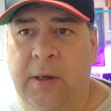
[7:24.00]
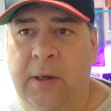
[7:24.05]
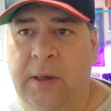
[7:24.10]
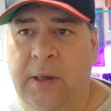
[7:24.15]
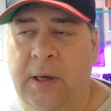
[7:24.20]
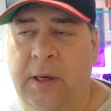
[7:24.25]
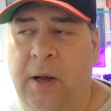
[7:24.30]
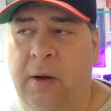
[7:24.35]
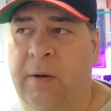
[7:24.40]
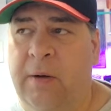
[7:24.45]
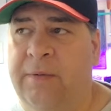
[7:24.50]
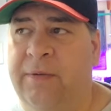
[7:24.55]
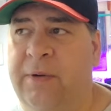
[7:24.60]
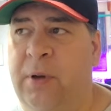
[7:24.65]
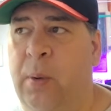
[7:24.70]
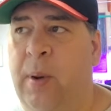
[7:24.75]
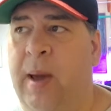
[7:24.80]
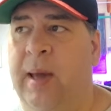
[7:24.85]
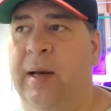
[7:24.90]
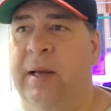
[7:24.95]
You know, if
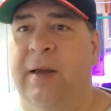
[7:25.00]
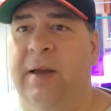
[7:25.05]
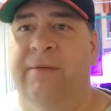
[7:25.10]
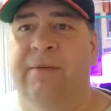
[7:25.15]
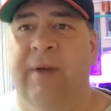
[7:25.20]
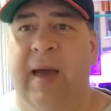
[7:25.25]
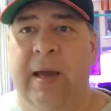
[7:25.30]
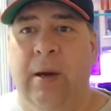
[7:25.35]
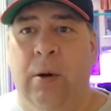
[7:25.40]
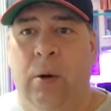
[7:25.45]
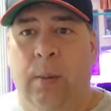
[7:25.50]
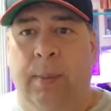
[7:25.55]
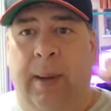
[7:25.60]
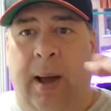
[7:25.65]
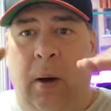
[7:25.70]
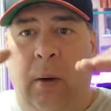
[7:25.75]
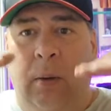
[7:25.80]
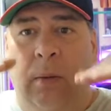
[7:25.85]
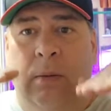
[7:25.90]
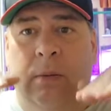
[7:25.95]
you had a conveyor
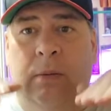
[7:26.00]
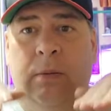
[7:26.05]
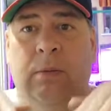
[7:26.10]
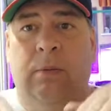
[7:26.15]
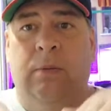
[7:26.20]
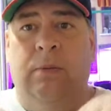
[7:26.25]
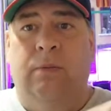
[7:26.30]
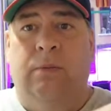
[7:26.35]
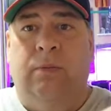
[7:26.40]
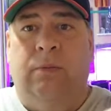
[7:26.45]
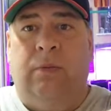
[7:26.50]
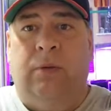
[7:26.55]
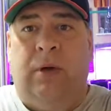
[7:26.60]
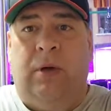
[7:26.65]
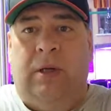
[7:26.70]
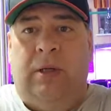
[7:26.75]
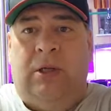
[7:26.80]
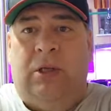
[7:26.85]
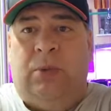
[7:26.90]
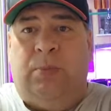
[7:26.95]
belt
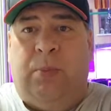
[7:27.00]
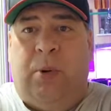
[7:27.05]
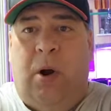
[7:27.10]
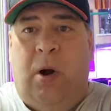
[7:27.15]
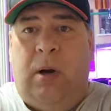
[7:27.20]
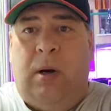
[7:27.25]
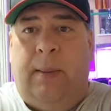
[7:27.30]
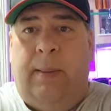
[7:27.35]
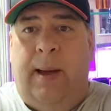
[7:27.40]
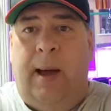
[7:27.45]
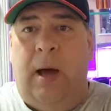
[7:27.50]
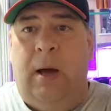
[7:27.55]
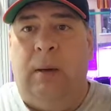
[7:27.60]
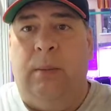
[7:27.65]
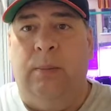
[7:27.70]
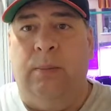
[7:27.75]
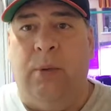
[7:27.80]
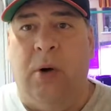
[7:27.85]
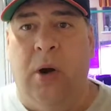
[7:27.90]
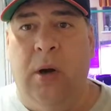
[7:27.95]
that just brought them
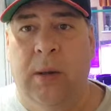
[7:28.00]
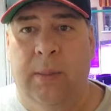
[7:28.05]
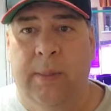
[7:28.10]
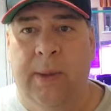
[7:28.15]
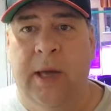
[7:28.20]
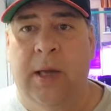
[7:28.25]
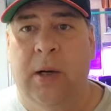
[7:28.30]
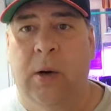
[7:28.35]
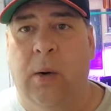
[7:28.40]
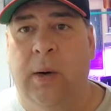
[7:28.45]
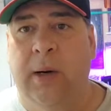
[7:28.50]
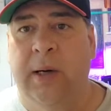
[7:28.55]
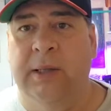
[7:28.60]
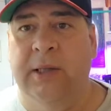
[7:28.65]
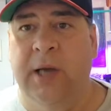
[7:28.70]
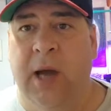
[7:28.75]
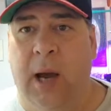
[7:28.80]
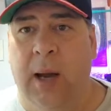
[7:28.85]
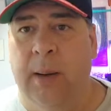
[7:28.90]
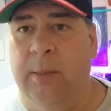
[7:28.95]
out and brought them in on a
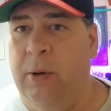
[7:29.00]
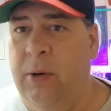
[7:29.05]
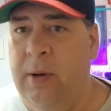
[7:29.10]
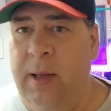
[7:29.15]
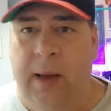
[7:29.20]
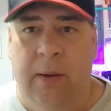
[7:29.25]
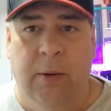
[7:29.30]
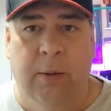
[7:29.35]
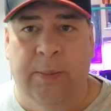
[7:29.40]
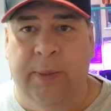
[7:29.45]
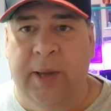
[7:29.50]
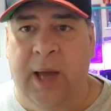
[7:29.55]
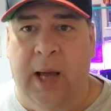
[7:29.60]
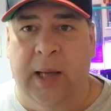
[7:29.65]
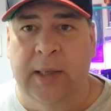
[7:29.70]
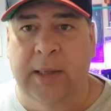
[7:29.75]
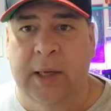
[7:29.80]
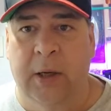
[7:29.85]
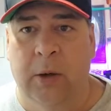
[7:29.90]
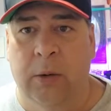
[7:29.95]
timer, that would be
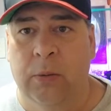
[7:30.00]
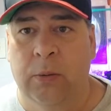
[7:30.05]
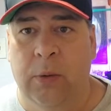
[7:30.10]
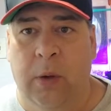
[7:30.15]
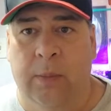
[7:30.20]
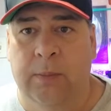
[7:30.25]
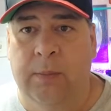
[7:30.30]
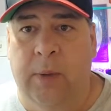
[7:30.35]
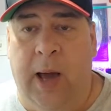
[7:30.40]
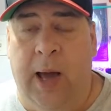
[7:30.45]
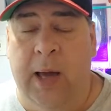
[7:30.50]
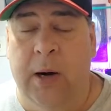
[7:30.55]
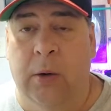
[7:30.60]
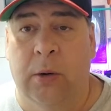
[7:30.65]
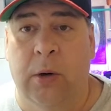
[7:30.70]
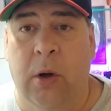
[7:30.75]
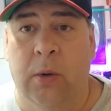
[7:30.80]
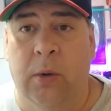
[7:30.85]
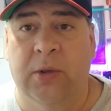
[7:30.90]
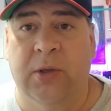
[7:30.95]
ideal. I
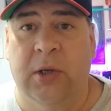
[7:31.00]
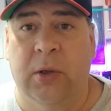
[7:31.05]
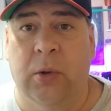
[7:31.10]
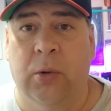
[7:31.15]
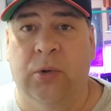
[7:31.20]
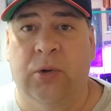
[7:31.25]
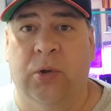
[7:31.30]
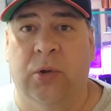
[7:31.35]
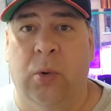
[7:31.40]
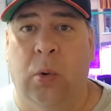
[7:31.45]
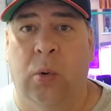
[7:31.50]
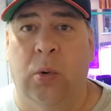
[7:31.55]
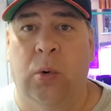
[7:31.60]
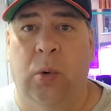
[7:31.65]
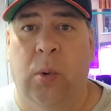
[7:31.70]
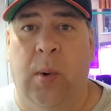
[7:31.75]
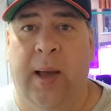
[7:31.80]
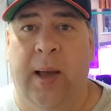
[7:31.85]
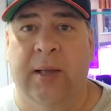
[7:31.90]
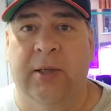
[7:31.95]
don't know a single soul
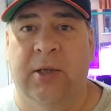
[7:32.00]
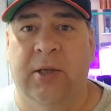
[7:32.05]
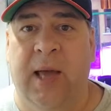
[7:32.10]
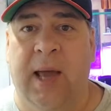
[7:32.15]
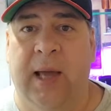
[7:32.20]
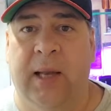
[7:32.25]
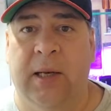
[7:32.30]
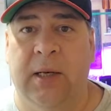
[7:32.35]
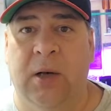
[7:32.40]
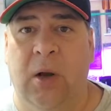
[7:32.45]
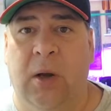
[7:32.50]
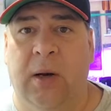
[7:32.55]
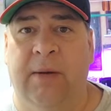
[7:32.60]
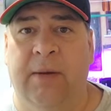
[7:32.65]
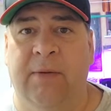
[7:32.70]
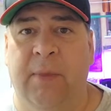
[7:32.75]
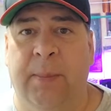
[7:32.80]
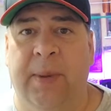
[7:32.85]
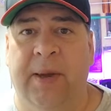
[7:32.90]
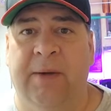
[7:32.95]
who has that. Not
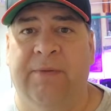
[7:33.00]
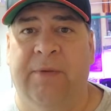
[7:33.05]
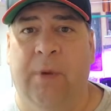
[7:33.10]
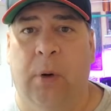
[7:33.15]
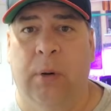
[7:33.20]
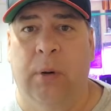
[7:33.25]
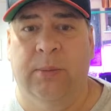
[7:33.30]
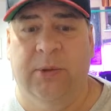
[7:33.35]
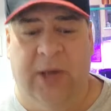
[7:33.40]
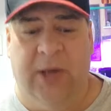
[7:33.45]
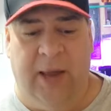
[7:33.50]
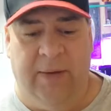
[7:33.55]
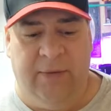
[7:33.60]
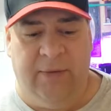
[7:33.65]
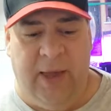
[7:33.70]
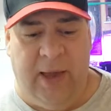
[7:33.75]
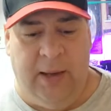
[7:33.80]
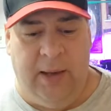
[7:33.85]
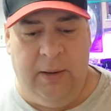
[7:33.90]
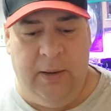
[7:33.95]
even big farms have
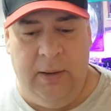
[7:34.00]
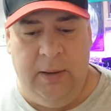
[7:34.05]
that.